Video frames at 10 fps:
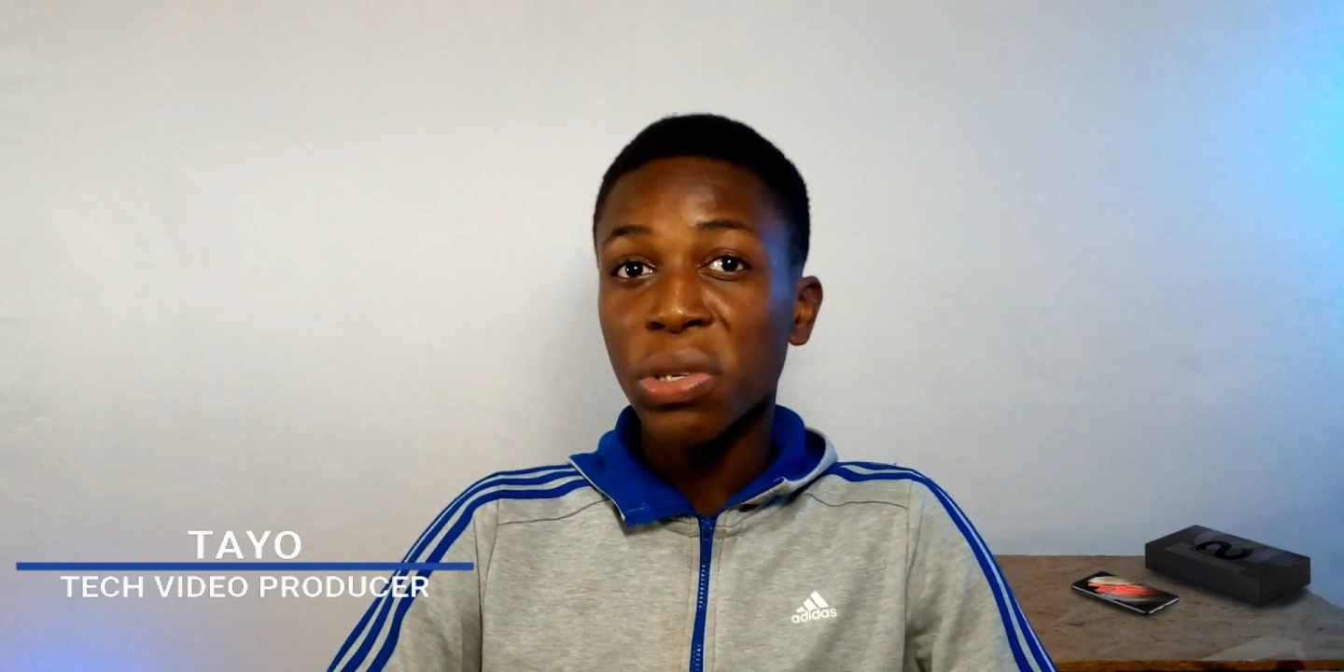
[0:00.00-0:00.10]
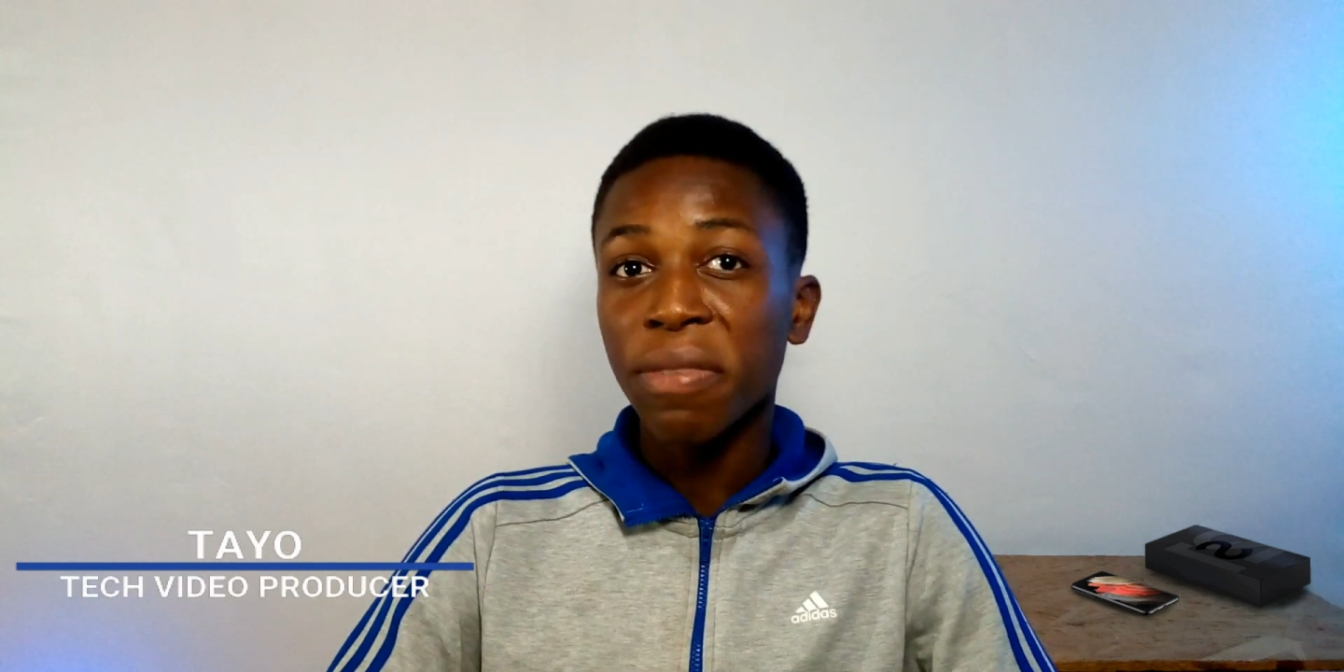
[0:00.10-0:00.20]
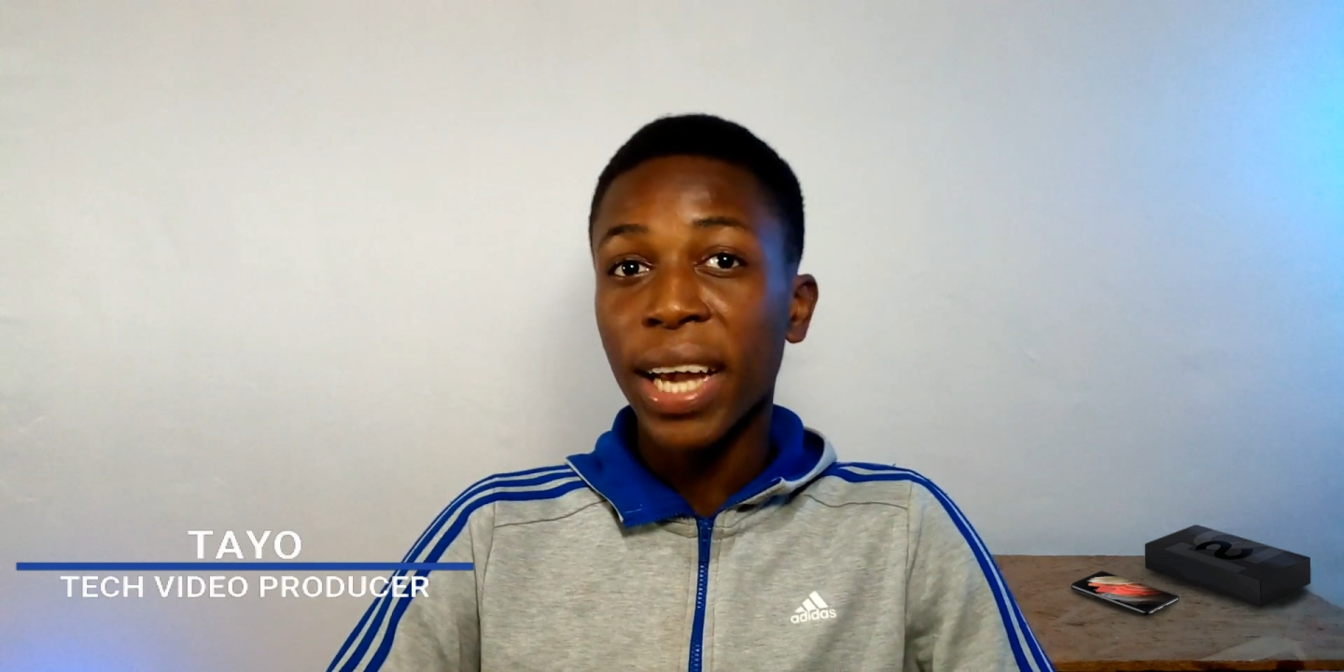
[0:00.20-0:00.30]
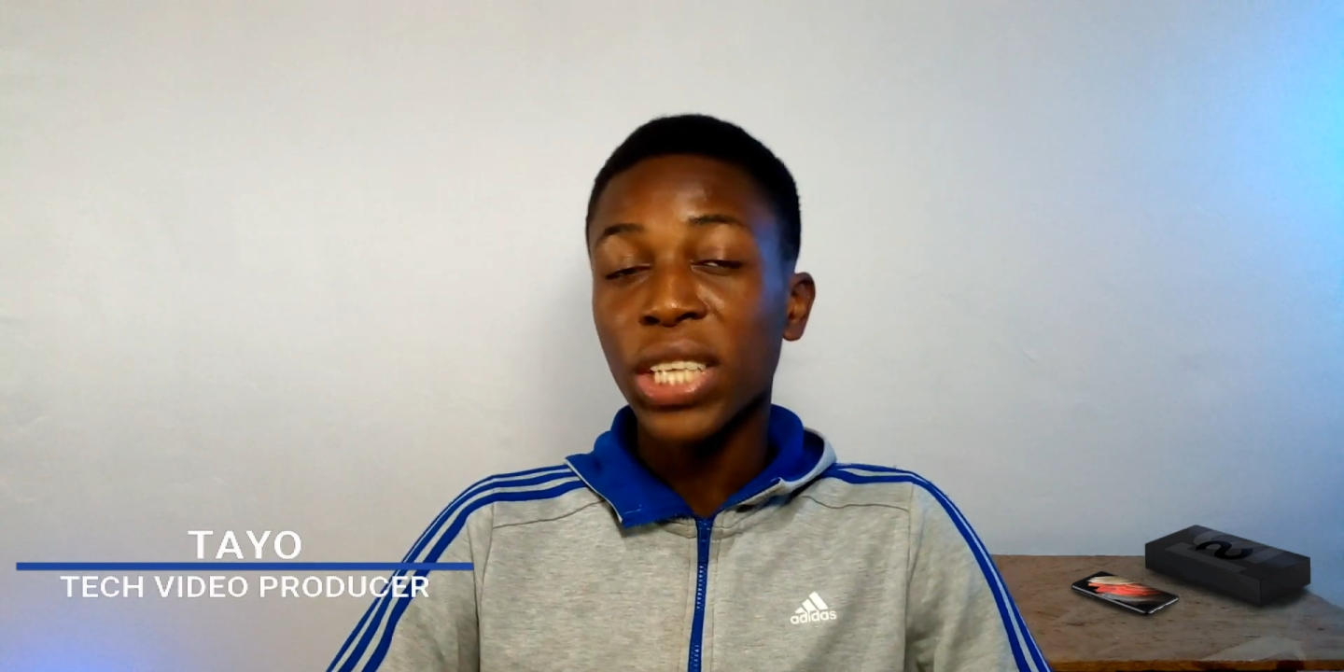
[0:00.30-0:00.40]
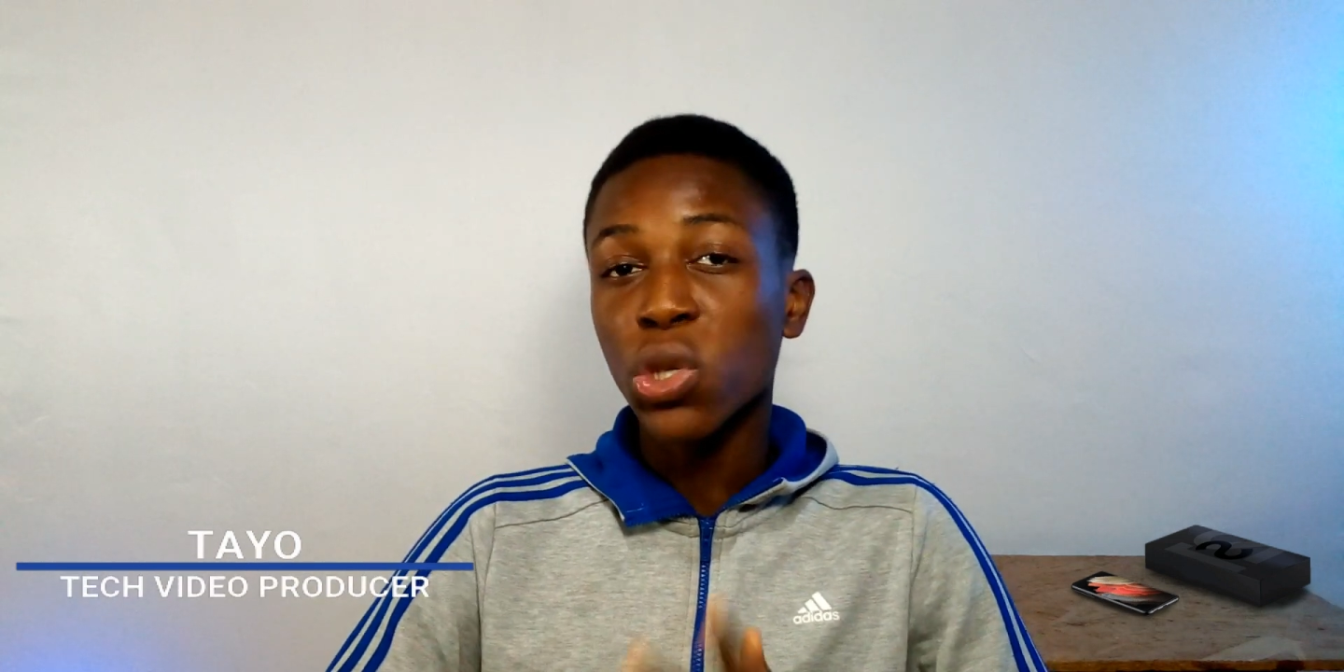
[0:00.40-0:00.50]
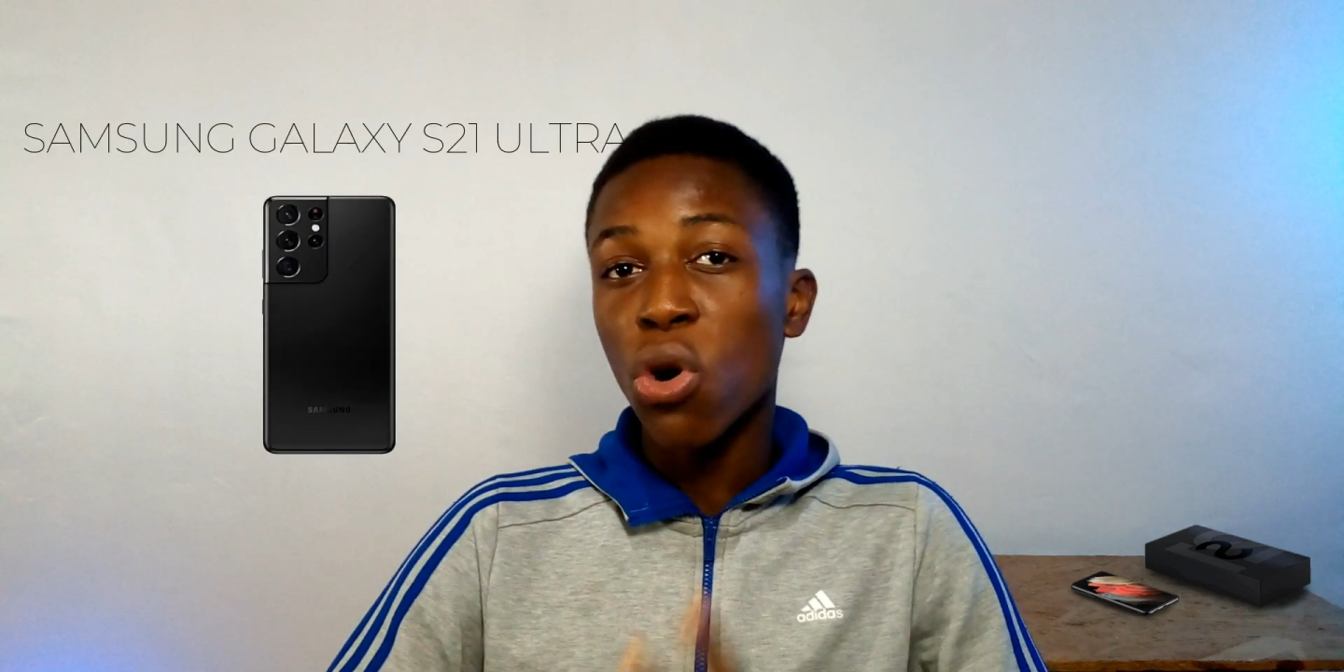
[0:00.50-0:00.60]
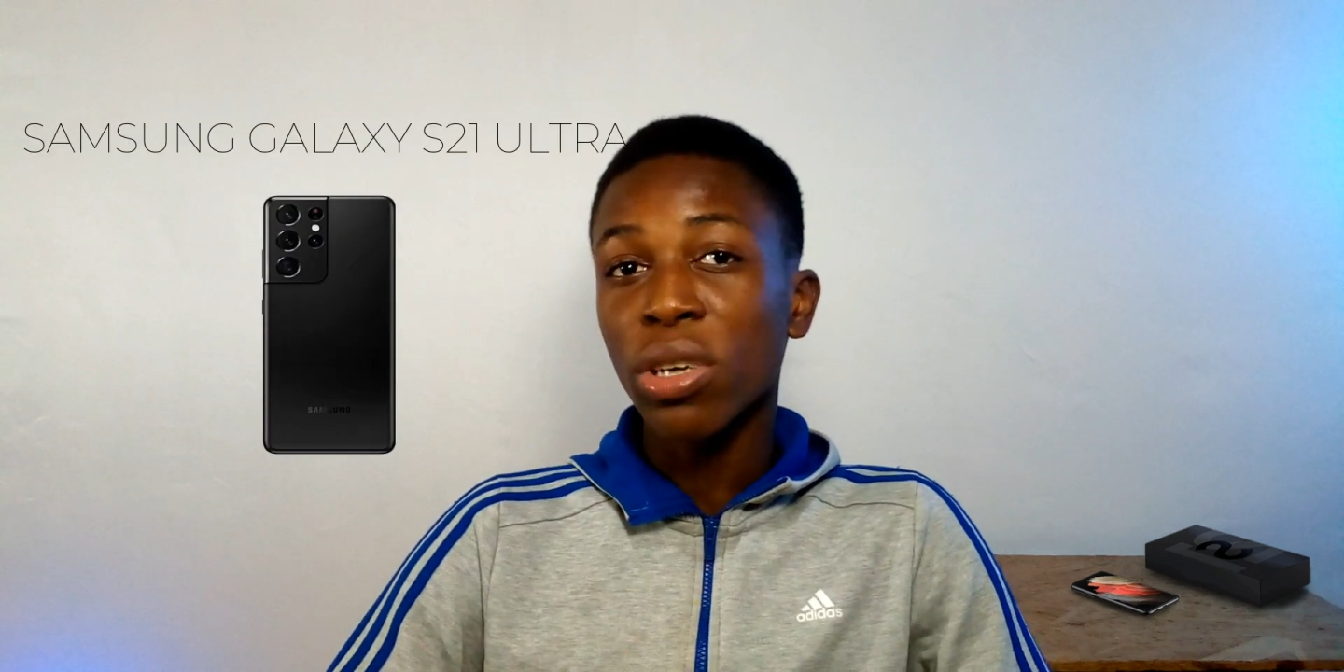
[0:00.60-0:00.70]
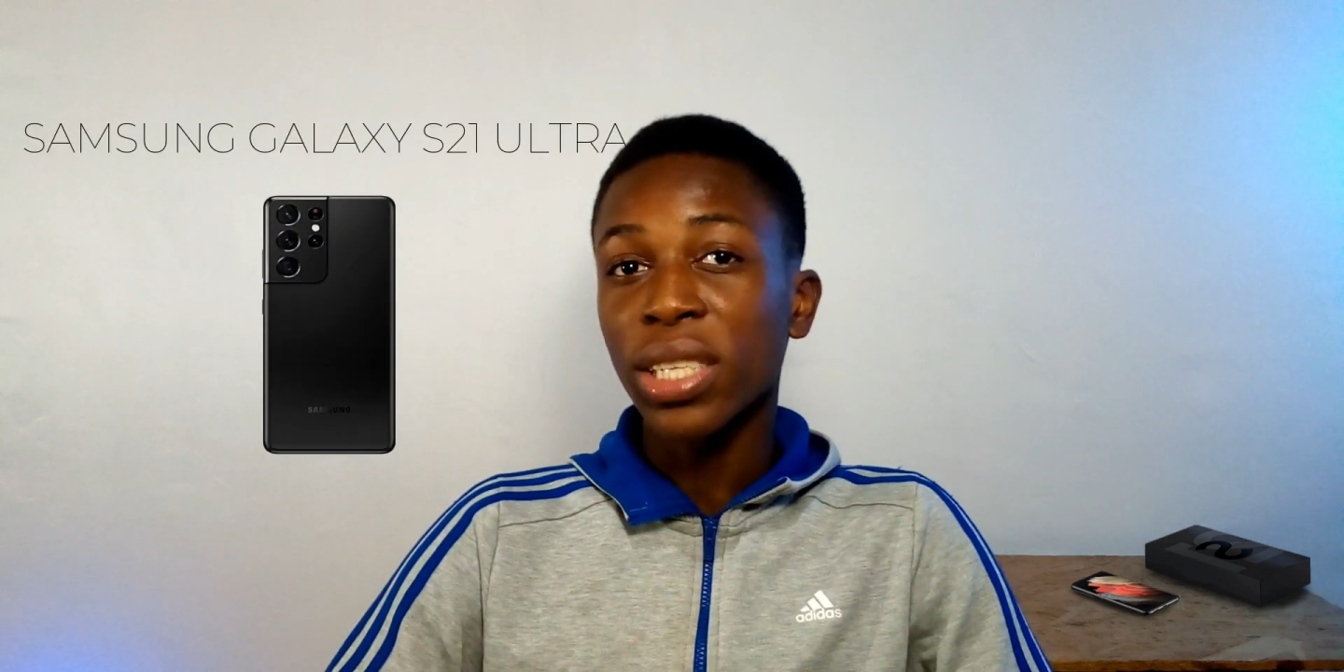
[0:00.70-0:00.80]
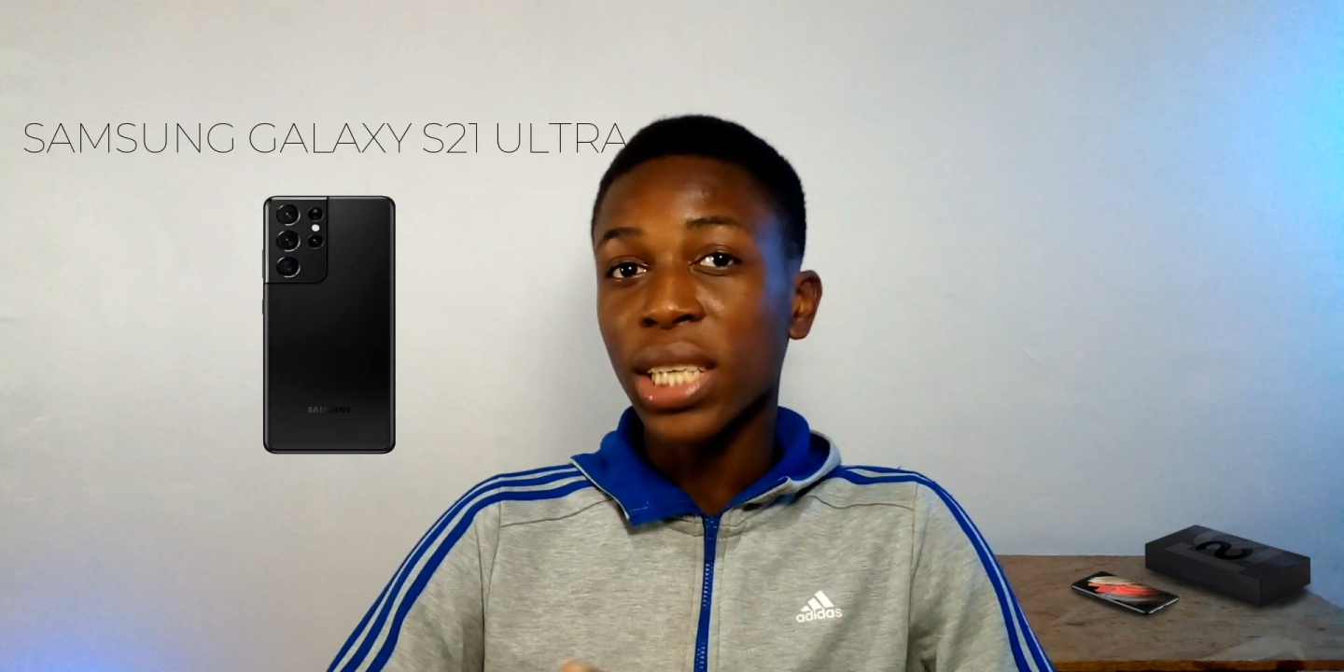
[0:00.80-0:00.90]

device called the